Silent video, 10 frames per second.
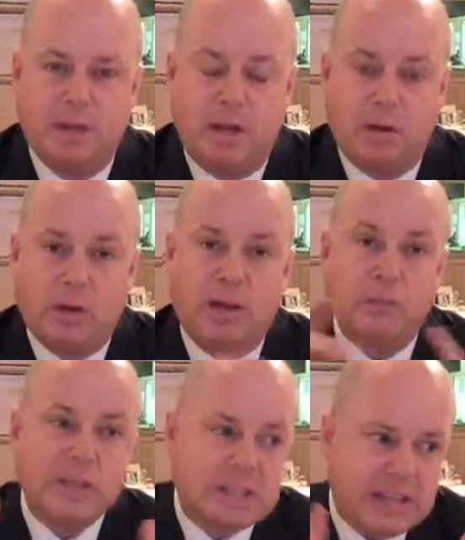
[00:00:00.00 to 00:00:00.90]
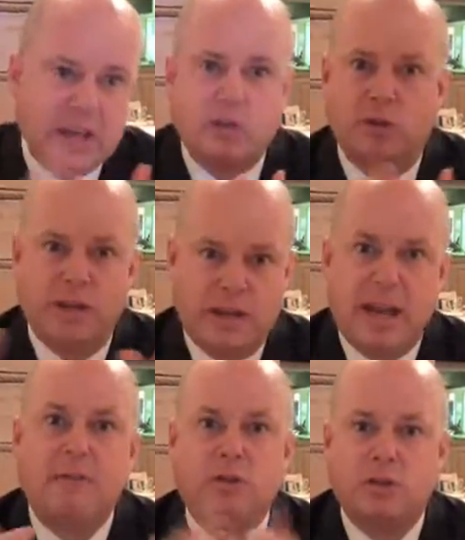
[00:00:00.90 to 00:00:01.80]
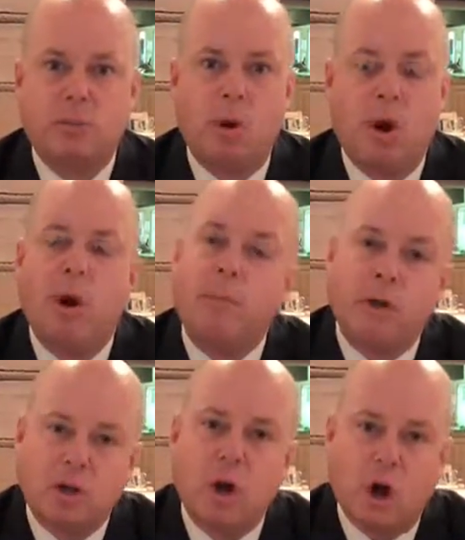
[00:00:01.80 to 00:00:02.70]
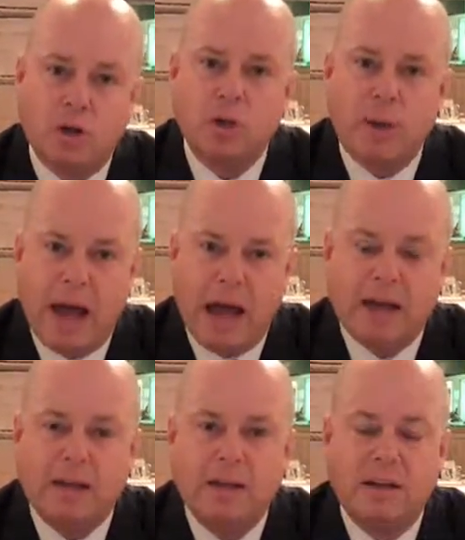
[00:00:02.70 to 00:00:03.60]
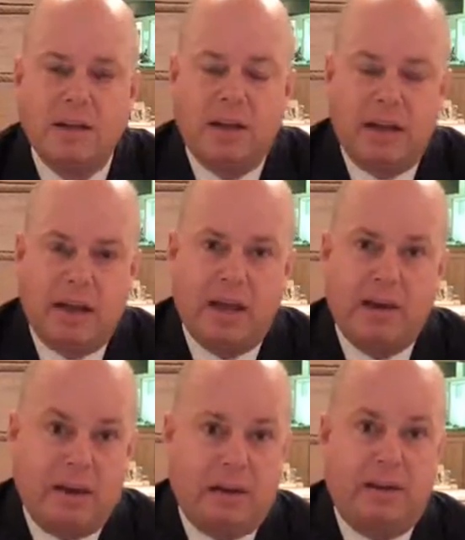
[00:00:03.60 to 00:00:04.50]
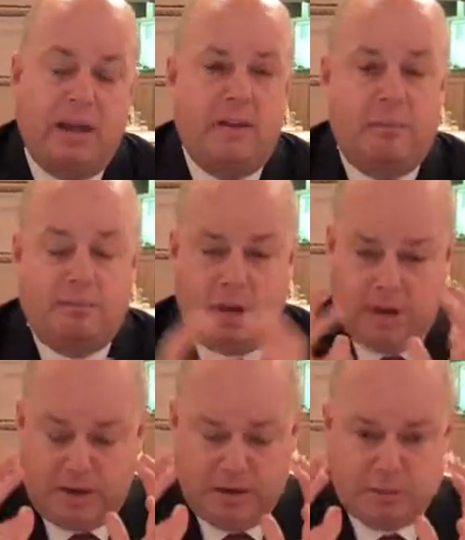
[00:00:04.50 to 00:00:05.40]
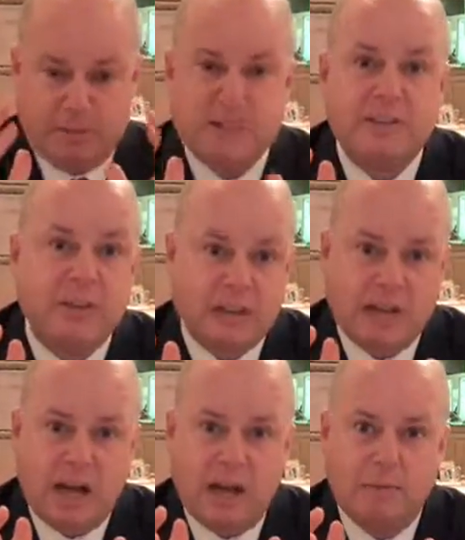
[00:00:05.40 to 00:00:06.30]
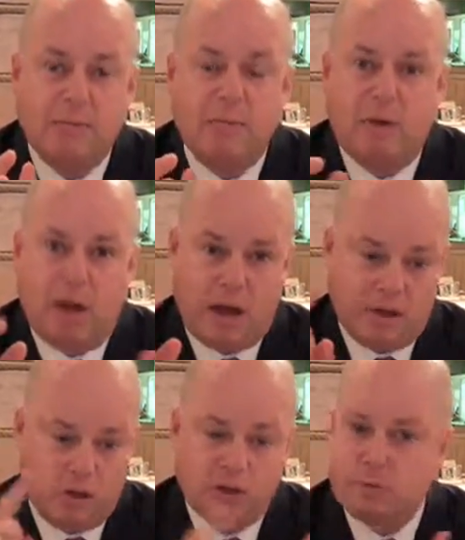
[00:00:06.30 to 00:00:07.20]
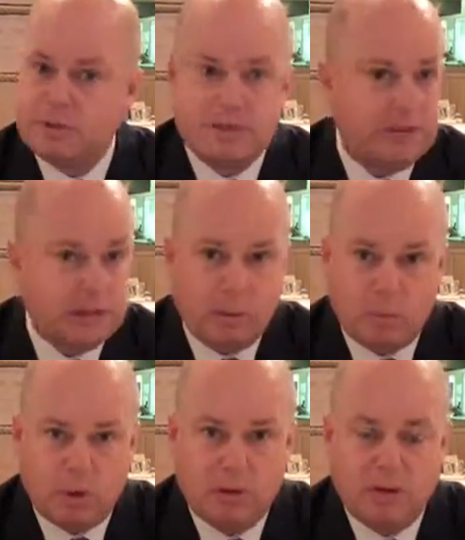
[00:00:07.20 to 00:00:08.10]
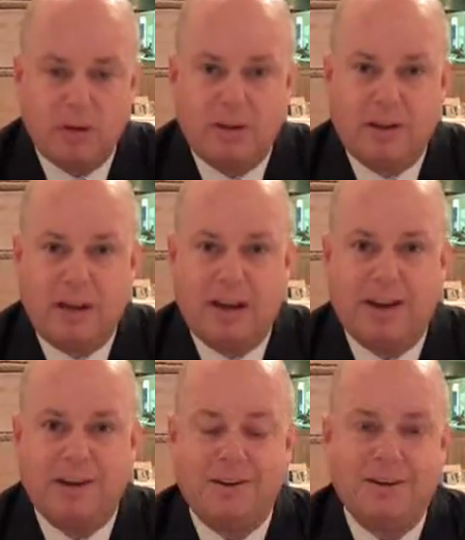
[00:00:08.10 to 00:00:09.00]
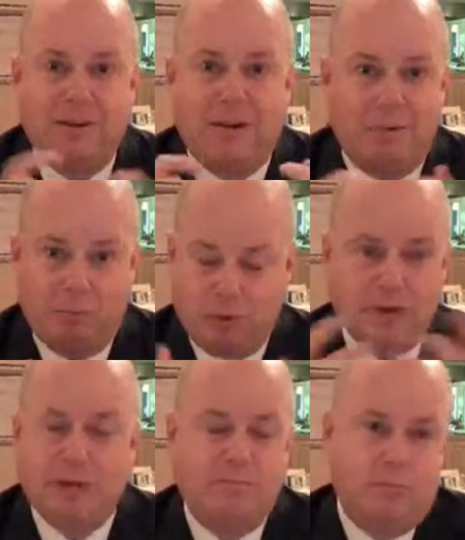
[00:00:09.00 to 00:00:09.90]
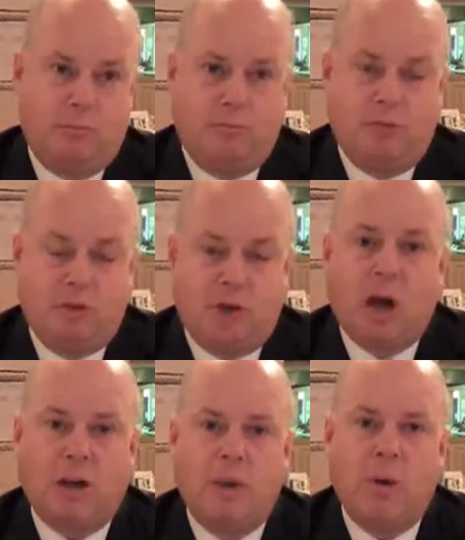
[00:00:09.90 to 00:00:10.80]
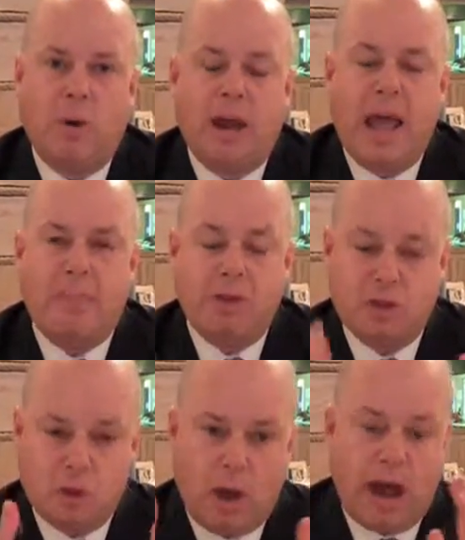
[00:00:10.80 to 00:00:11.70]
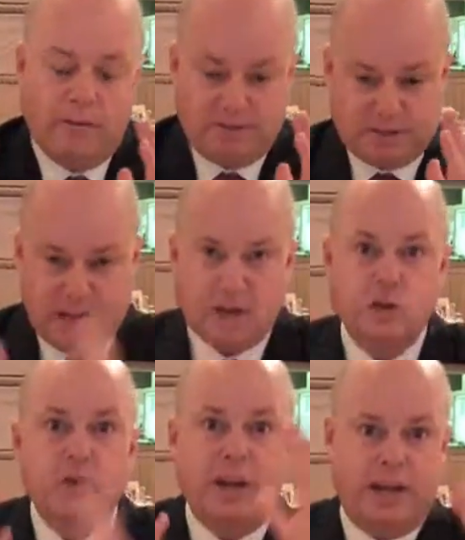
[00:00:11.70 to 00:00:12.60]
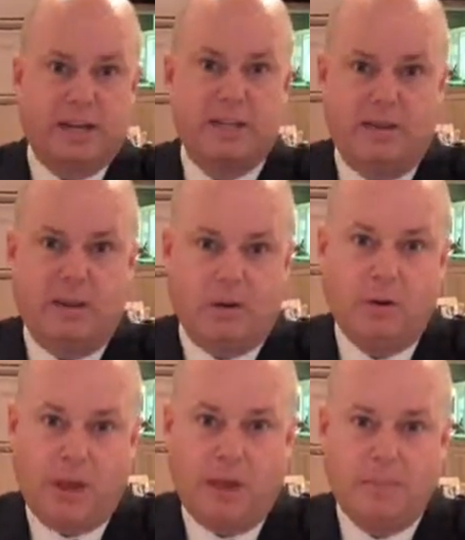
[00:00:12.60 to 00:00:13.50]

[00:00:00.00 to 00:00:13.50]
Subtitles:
Okay, and we schedule the day after tomorrow. I'm going to call you back and at a specific time on your specific number, and we're going to talk about what happened. So I've scheduled the next event, okay?